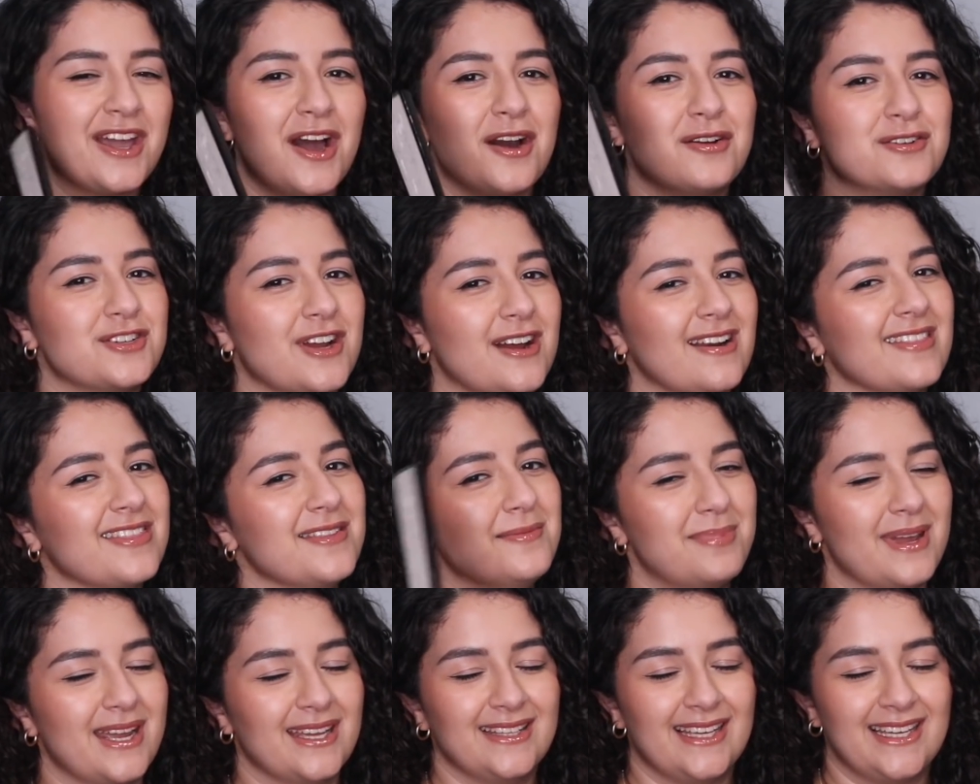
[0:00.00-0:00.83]
Oh, Jonathan
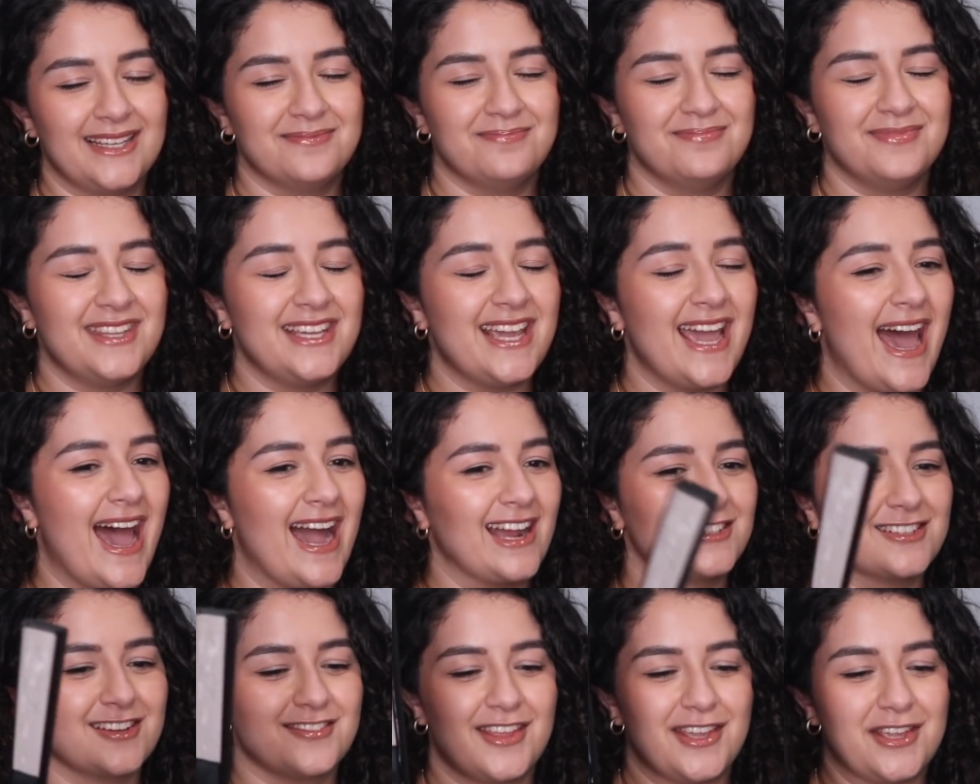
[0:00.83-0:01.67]
Bailey, the
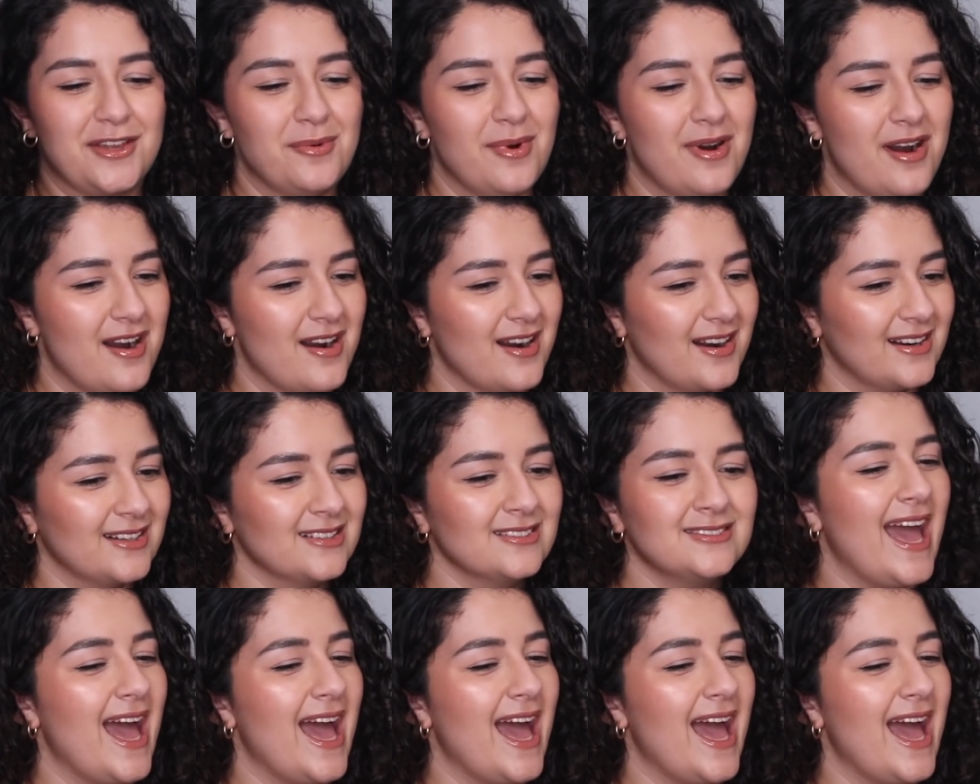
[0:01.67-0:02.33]
actor that you are.